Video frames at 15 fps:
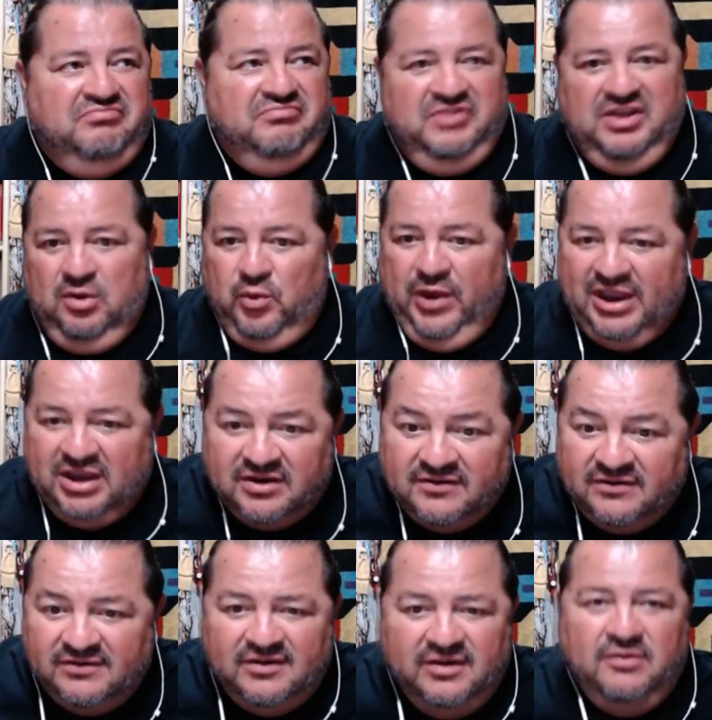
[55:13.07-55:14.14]
the
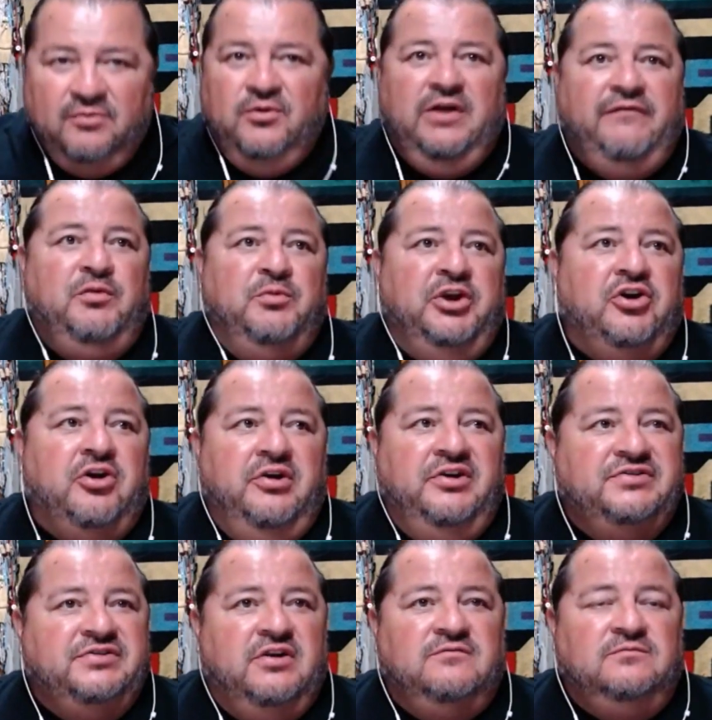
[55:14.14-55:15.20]
awakened, whatever you want to call
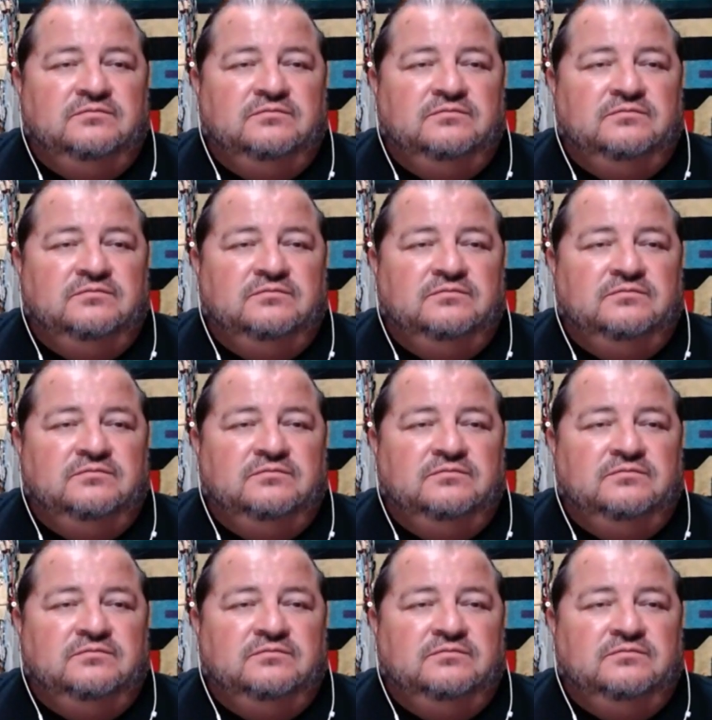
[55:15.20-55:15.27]
yourself,